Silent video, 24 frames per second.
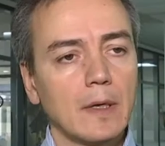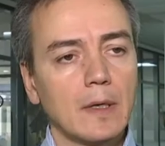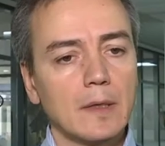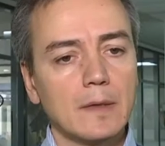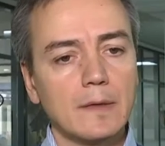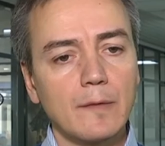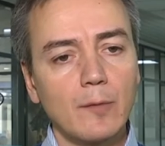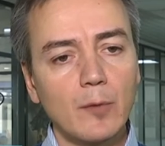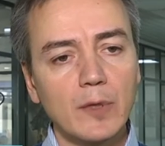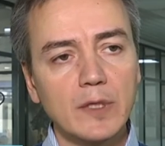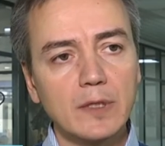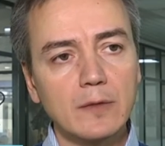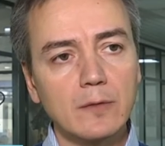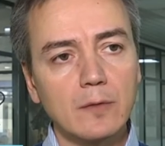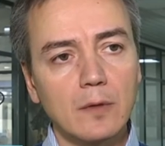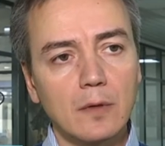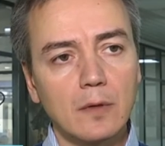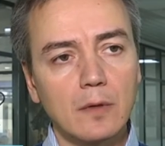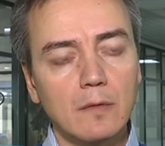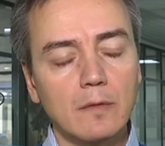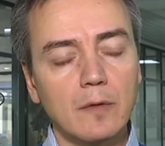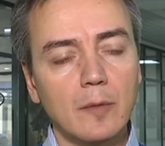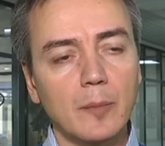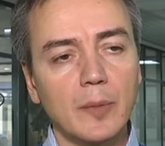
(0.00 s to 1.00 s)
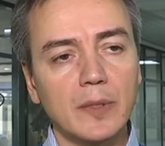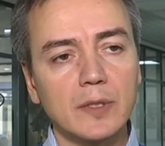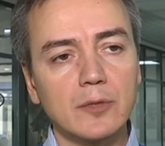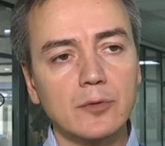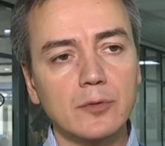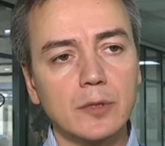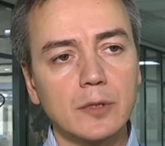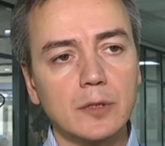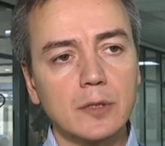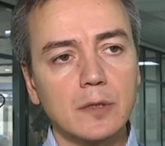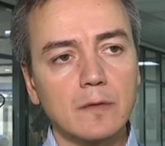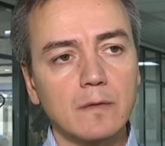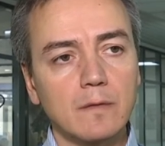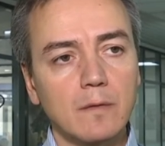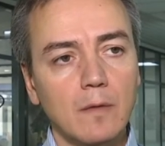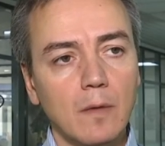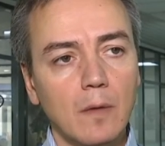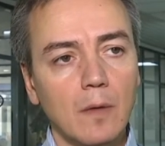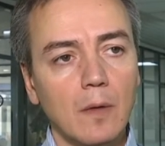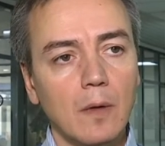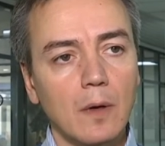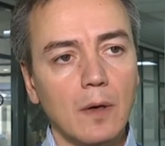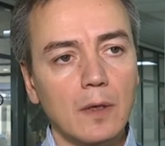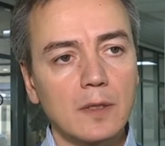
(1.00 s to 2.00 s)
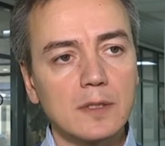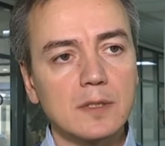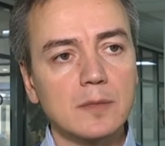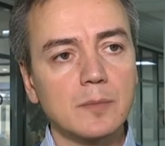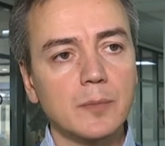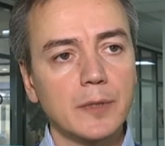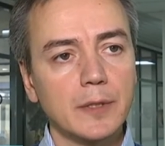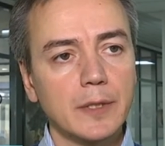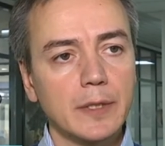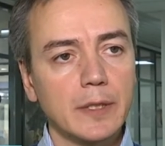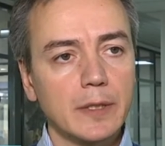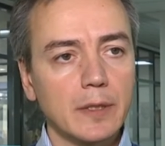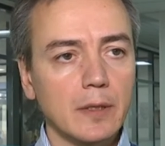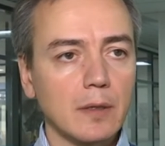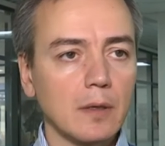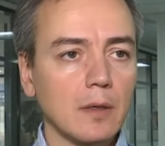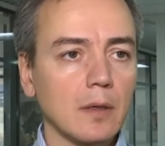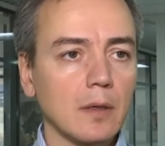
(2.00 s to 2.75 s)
The window of opportunity for a speedy